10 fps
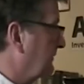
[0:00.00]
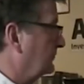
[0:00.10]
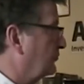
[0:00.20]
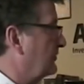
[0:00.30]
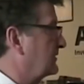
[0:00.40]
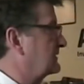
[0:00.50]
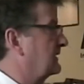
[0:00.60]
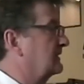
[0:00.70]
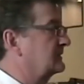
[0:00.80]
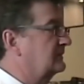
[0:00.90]

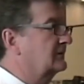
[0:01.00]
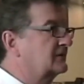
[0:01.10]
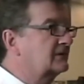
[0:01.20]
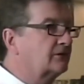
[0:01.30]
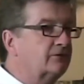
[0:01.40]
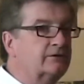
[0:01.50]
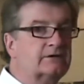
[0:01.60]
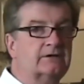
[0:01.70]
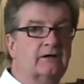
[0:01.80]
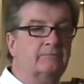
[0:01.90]
criticize these still as
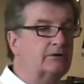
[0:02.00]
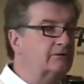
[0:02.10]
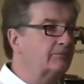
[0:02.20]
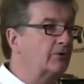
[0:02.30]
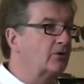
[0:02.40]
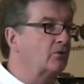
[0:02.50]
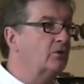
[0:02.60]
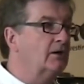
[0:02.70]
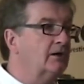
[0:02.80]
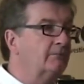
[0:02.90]
not being pro,
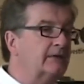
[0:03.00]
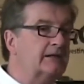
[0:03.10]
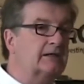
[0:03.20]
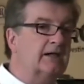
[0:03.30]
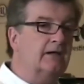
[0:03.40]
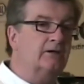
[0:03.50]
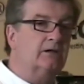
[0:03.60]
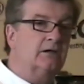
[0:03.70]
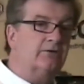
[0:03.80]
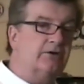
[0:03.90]
that again,
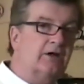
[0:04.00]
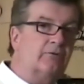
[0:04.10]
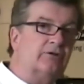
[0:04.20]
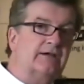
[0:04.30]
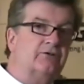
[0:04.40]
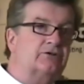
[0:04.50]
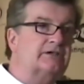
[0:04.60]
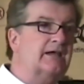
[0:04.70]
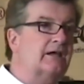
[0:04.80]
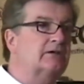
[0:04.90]
they're not really
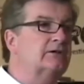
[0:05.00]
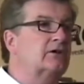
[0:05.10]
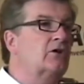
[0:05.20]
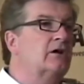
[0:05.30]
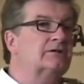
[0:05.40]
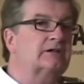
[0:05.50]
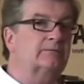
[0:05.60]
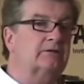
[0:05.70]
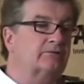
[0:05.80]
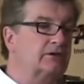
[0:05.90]
understanding the
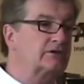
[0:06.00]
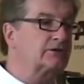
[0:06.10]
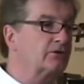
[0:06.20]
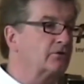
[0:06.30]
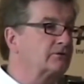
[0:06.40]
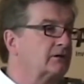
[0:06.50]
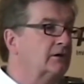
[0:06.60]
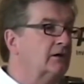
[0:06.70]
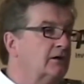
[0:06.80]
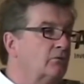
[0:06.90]
concept of these stoves,
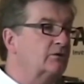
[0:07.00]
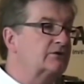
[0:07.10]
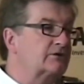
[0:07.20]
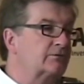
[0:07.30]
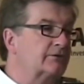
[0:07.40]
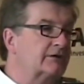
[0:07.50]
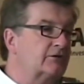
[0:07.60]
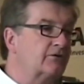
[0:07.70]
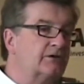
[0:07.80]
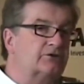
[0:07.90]
which is really to
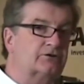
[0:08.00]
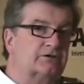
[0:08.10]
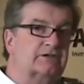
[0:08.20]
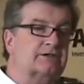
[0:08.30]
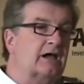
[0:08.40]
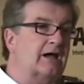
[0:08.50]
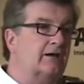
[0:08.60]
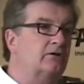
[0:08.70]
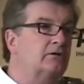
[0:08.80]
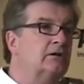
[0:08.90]
feature
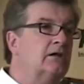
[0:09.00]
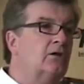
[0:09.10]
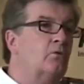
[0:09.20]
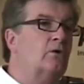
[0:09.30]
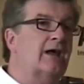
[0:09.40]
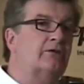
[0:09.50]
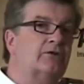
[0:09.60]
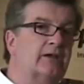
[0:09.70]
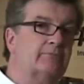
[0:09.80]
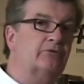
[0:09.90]
style rather
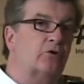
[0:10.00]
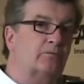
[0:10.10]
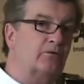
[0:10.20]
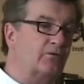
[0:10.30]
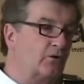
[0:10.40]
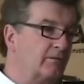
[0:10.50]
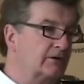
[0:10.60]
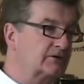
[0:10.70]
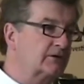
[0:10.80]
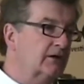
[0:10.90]
than pro
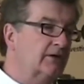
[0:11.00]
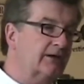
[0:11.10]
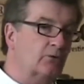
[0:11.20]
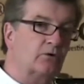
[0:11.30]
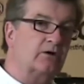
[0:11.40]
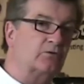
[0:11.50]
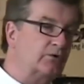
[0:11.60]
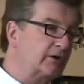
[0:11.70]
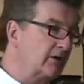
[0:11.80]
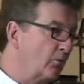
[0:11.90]
performance. They work
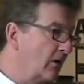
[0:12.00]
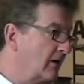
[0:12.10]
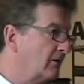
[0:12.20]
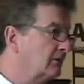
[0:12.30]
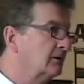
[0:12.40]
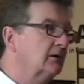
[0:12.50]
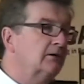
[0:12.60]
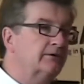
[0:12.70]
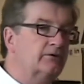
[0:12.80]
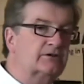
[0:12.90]
really well,
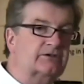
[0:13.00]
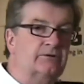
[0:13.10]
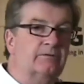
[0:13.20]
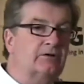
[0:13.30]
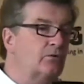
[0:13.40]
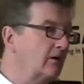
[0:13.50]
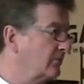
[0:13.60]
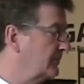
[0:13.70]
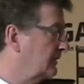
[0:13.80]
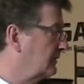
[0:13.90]
they're extremely well
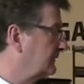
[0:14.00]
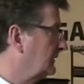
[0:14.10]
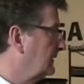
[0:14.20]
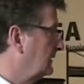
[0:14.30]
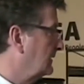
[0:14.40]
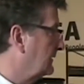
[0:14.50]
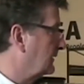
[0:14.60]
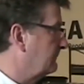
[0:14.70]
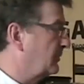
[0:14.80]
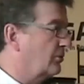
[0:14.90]
built, the
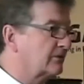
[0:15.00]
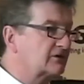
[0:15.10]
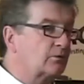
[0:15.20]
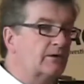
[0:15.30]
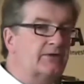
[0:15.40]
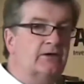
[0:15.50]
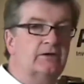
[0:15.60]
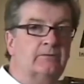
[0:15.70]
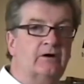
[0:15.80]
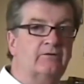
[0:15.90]
components within
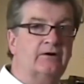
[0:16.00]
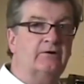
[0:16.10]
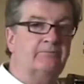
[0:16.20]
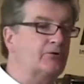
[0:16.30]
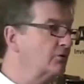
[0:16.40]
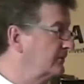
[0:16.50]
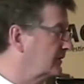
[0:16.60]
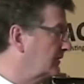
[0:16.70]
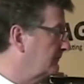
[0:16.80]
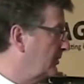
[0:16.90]
them are very proven
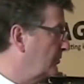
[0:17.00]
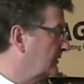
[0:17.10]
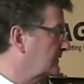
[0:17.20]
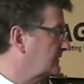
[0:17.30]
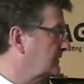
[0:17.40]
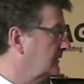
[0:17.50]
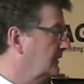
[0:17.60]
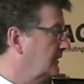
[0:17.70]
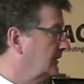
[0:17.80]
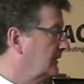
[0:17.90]
components,
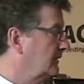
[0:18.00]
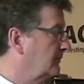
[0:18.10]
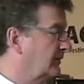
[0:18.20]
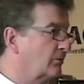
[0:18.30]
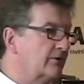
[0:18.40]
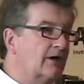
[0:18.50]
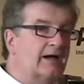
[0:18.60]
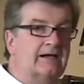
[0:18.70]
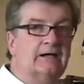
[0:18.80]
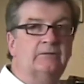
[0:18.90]
but we're
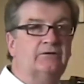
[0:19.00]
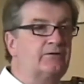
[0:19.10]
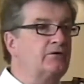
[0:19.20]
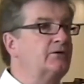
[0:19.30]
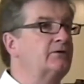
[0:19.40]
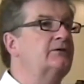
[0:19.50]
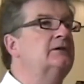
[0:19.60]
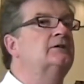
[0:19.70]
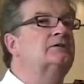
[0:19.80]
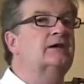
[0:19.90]
not aiming for
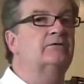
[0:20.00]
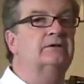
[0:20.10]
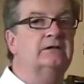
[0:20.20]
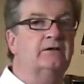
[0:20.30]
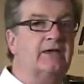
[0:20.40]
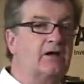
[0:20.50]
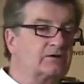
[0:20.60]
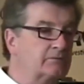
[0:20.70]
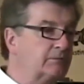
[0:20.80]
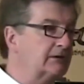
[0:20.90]
15 and
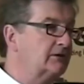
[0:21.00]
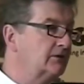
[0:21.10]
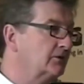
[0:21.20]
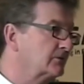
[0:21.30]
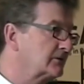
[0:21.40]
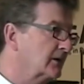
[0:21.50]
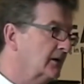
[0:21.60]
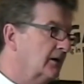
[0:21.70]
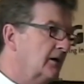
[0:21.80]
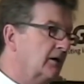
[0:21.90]
17,000 BTUs,
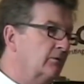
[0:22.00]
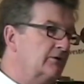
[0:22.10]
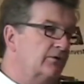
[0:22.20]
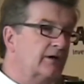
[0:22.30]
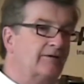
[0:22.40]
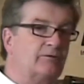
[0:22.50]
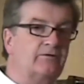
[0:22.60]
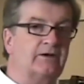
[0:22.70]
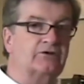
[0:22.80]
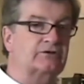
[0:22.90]
and we don't have
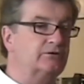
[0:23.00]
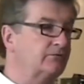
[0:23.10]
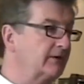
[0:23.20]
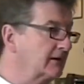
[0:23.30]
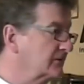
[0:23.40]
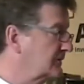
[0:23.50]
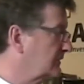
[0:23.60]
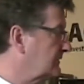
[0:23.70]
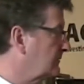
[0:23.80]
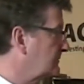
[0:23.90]
professional venting
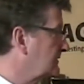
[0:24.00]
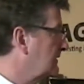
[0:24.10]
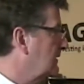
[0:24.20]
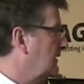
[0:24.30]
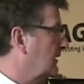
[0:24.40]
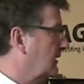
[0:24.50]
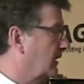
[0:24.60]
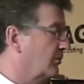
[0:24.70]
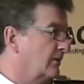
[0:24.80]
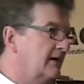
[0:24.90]
systems.
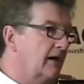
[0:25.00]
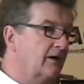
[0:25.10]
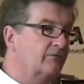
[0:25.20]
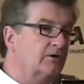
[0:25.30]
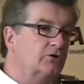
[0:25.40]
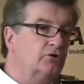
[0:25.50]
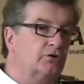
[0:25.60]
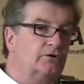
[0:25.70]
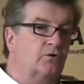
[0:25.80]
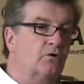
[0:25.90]
We have
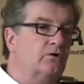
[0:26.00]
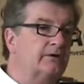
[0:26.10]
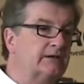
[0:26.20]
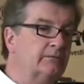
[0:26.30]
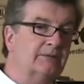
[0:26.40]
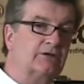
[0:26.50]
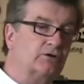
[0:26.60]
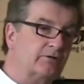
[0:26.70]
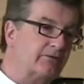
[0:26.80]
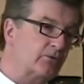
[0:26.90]
good quality,
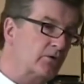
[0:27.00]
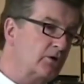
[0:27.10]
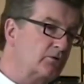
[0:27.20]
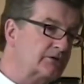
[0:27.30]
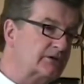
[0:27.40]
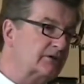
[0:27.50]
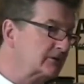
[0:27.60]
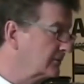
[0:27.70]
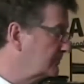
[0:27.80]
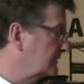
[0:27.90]
middle of the road
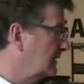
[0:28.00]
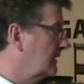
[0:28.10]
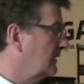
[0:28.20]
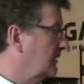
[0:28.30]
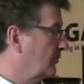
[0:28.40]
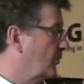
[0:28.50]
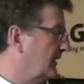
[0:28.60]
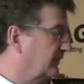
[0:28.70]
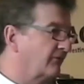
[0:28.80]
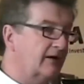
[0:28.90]
systems
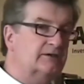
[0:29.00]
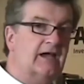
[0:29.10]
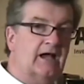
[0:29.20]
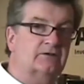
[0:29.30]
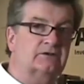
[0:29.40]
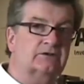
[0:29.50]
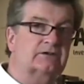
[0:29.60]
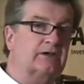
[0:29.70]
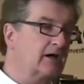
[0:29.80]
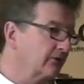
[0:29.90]
with fantastic
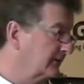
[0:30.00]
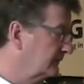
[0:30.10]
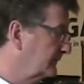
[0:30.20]
styling.